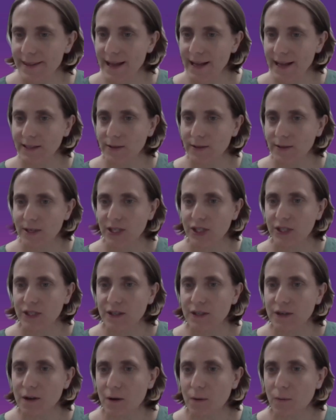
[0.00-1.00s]
next
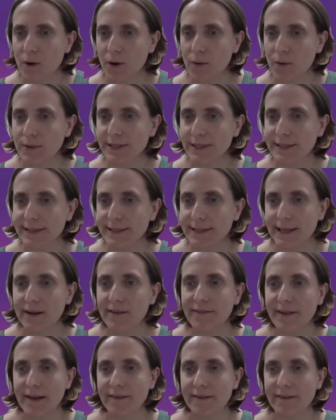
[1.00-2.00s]
question what was the
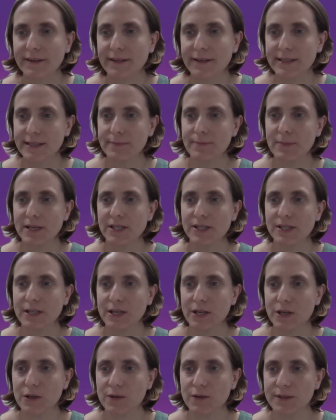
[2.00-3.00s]
self-efficacy measure that
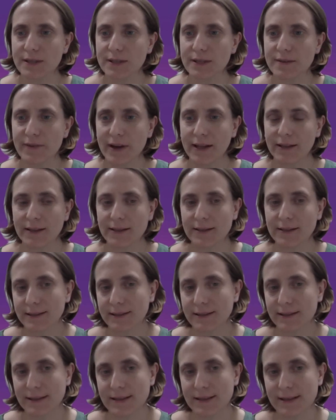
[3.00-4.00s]
you used in the valiant
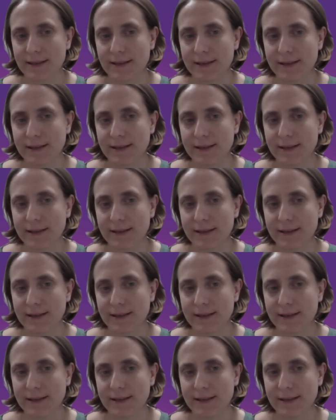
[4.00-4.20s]
study